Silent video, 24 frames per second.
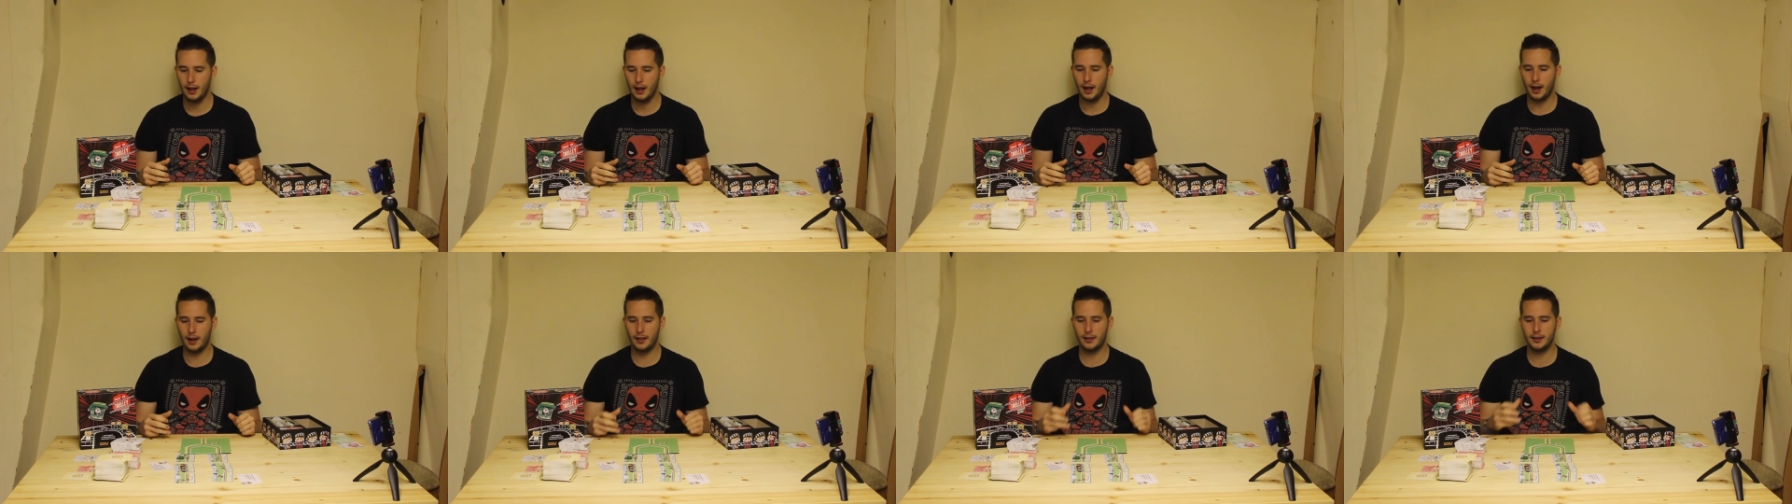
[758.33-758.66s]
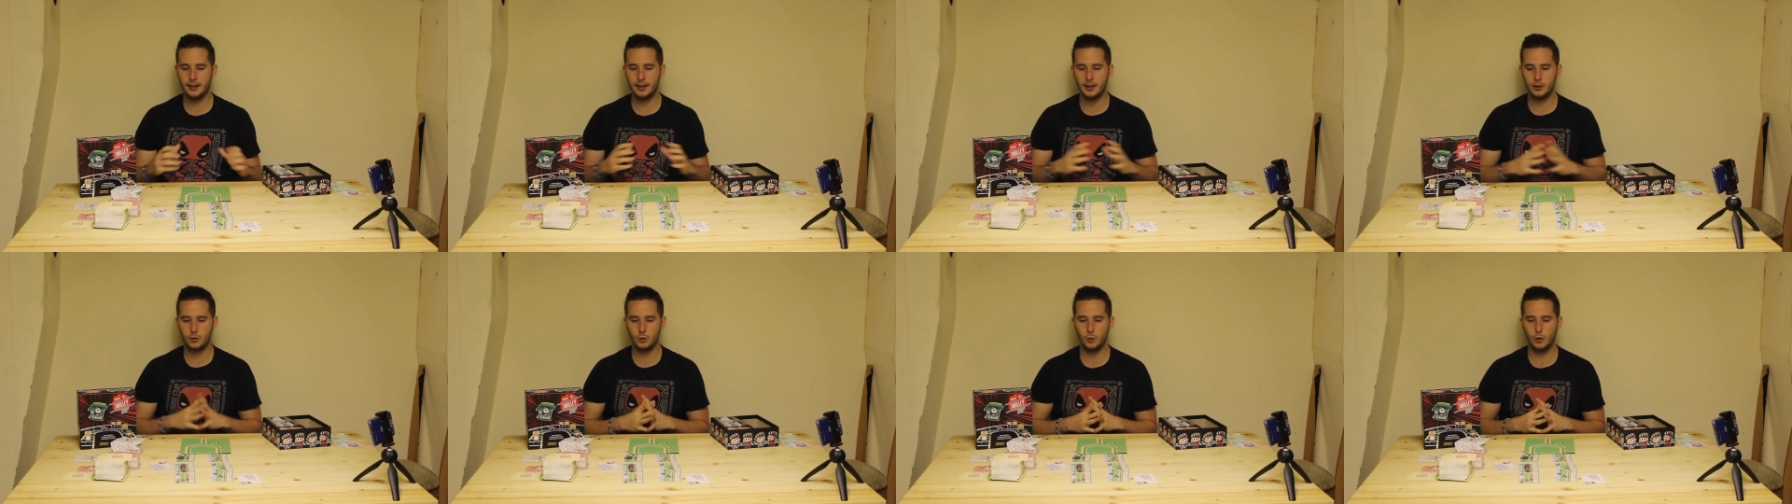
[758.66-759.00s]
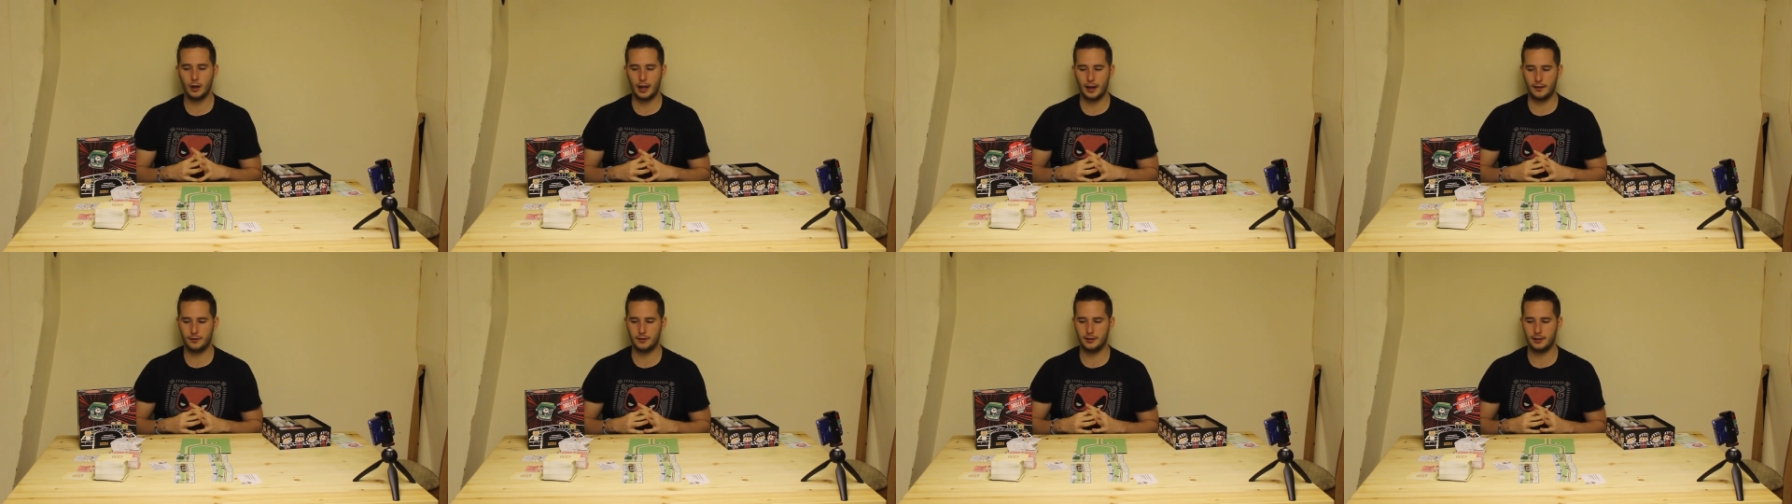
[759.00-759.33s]
I think that's all
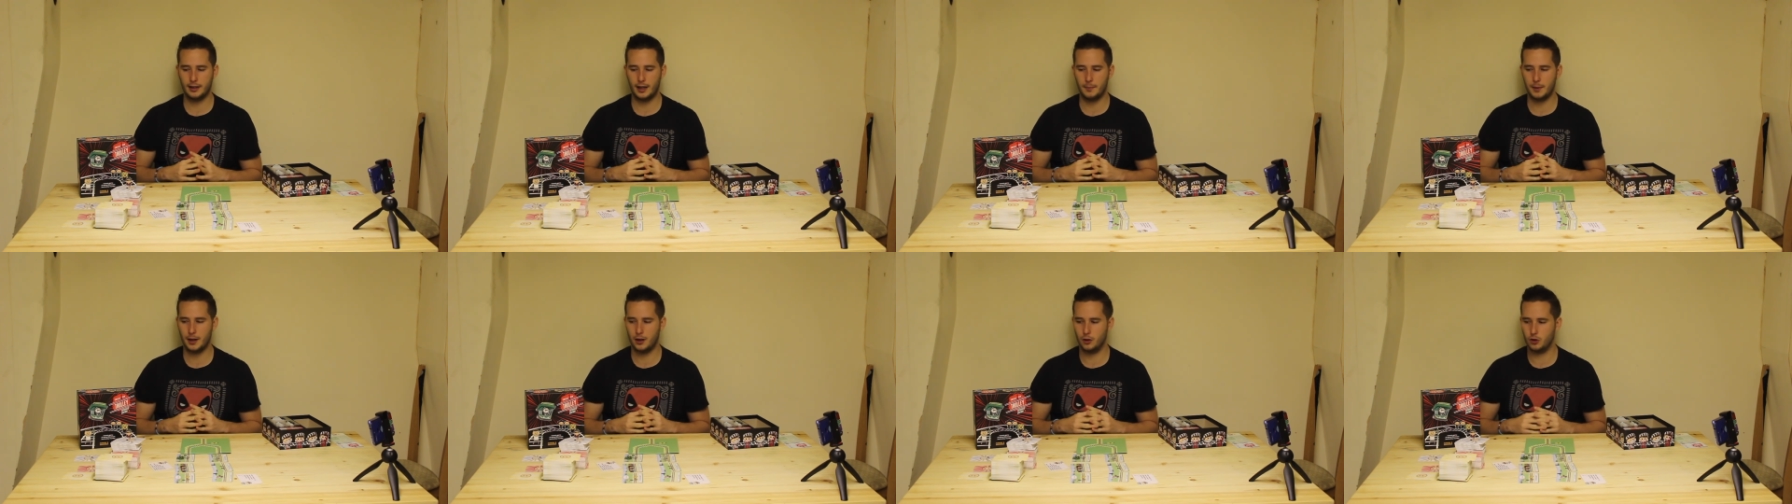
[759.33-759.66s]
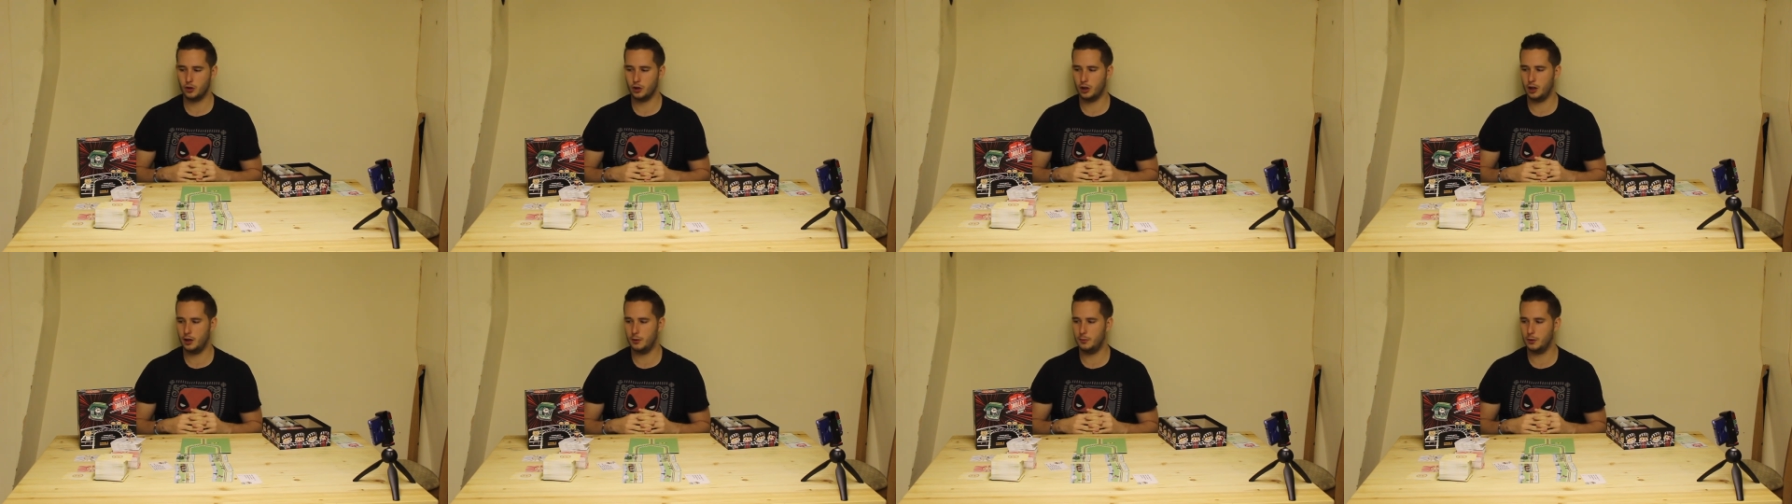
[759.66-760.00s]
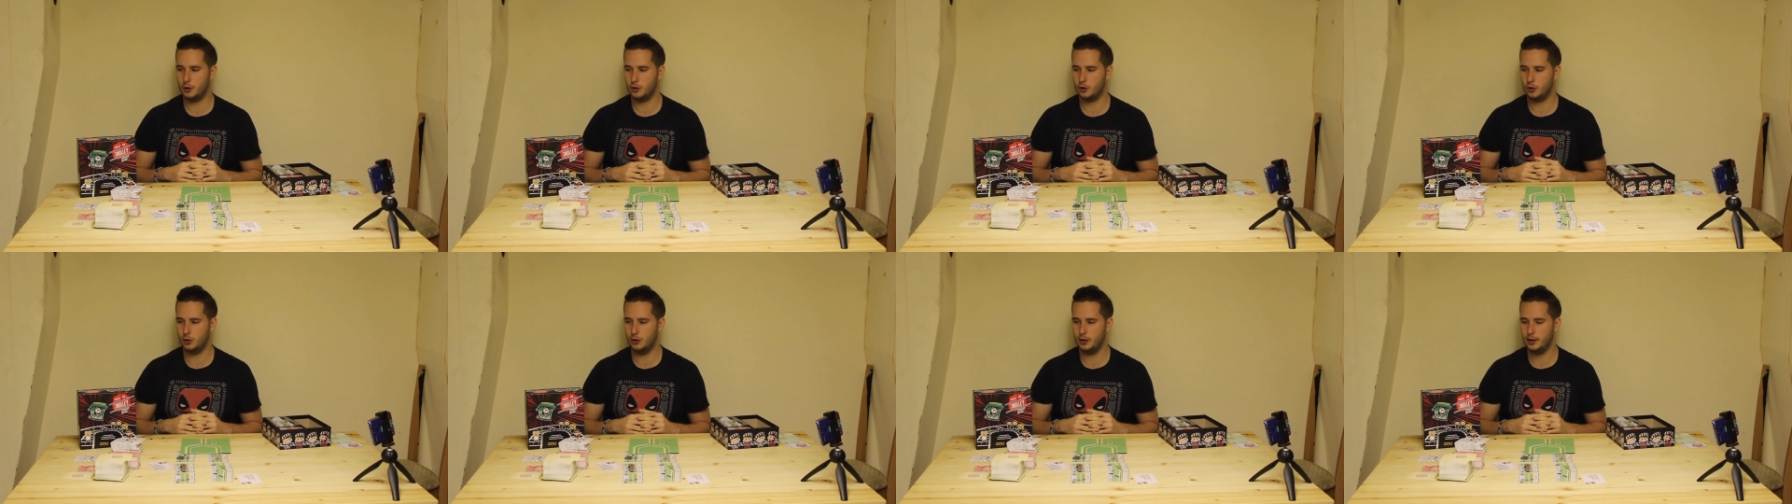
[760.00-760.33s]
I have to say about Trial by
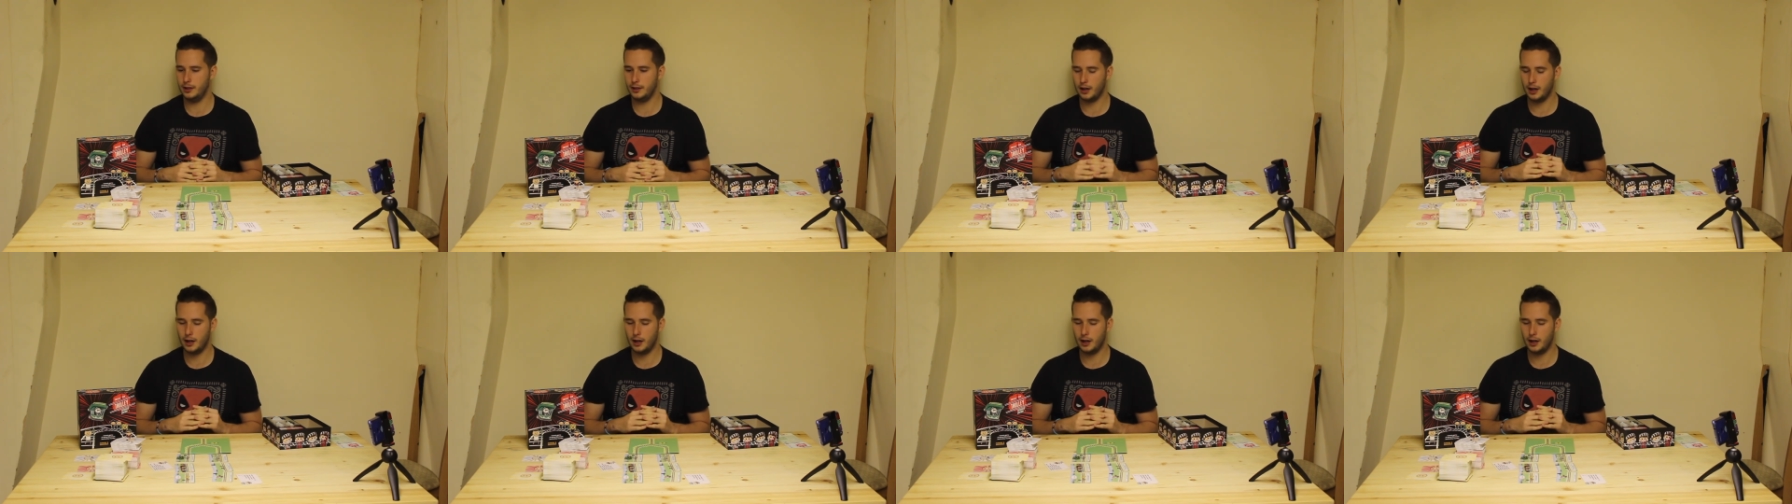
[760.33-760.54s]
Trolley.